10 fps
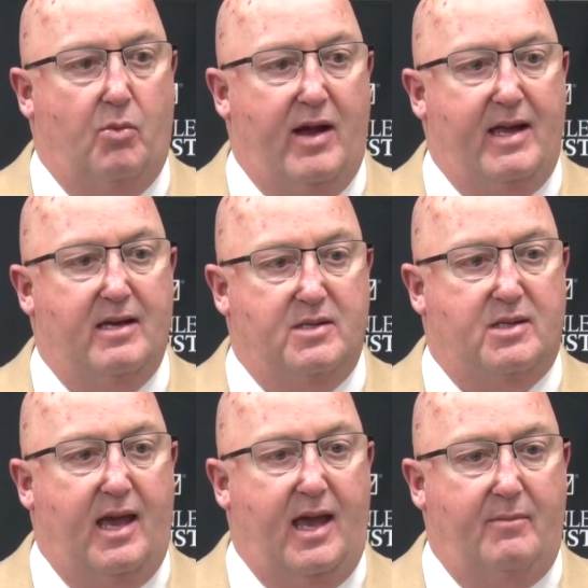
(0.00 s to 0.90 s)
The way
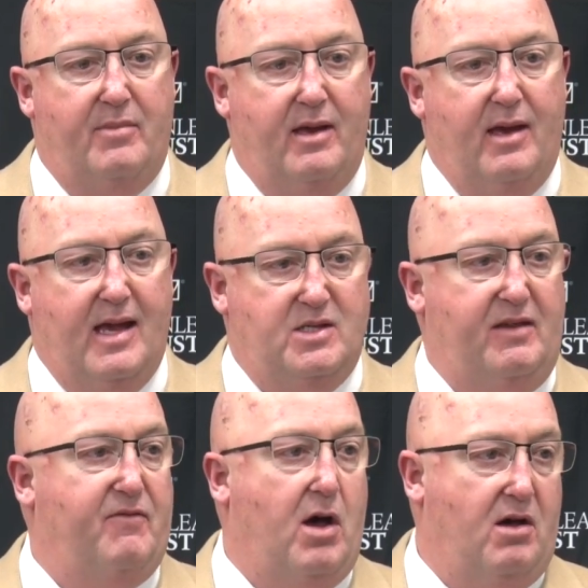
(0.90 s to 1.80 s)
his game has
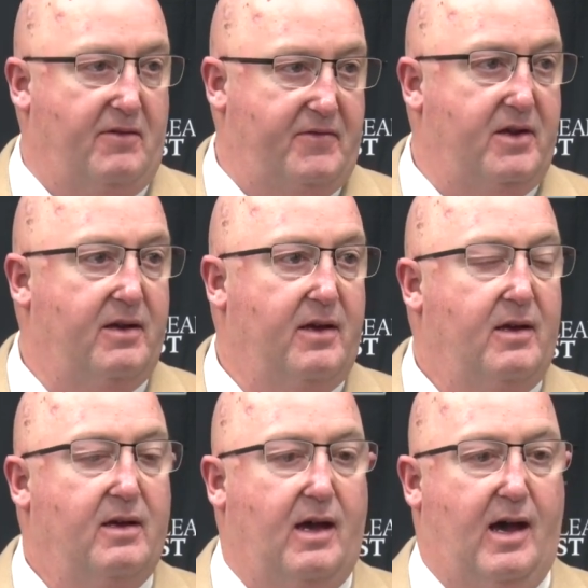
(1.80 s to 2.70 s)
evolved
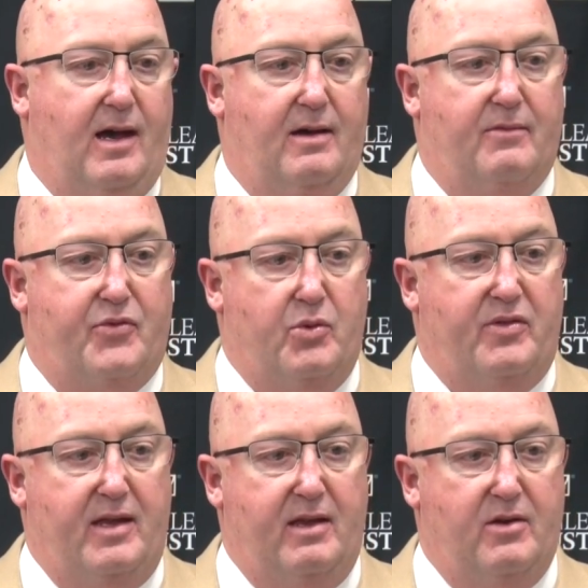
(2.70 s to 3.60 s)

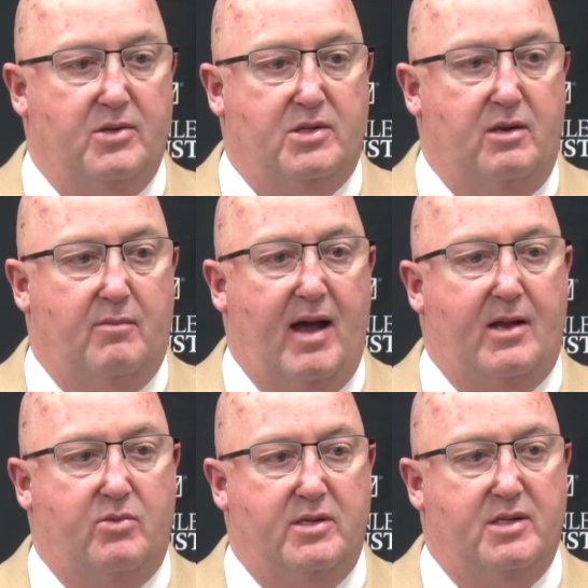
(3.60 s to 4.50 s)
through the years, you know,
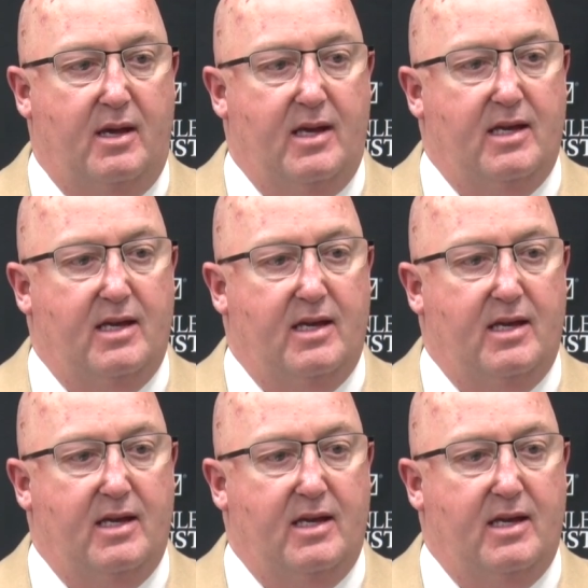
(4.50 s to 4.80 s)
Mike was,